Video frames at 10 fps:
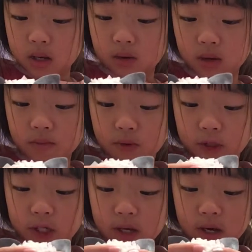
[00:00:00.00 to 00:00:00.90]
You want to
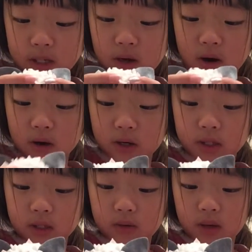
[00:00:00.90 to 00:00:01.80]
push it as hard
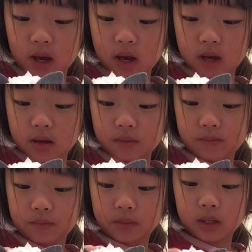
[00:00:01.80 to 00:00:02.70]
as you can,
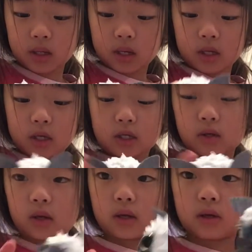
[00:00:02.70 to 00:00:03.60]
just
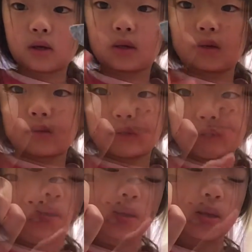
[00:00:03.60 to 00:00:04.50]
so then you can
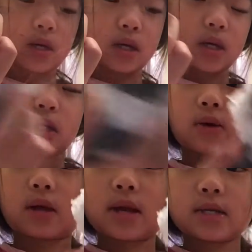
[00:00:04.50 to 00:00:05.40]
roll.
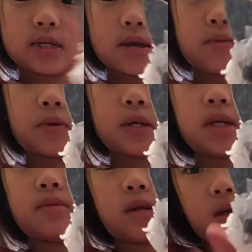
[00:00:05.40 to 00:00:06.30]
So that is it for
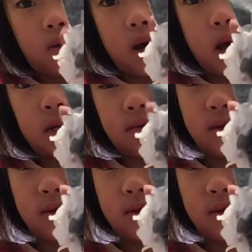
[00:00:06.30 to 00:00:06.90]
this video, guys.